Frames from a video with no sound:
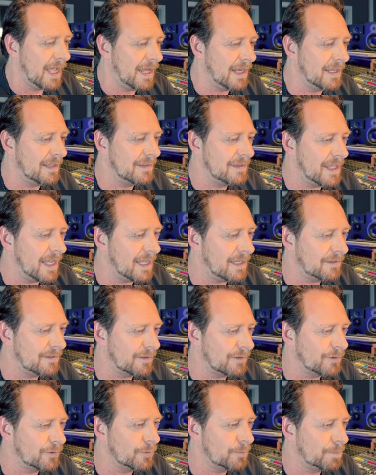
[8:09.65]
And it's
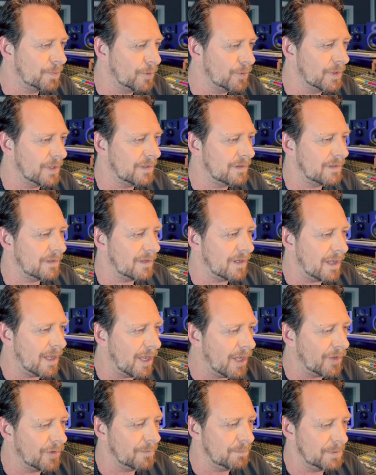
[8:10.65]
nicer to put it
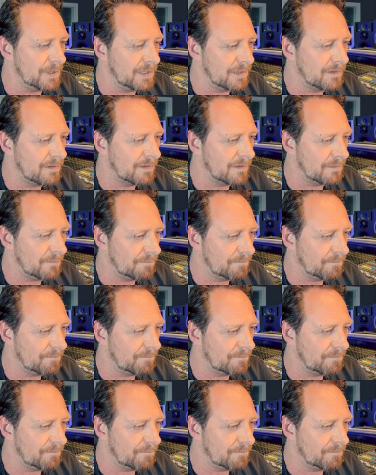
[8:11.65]
on the beat.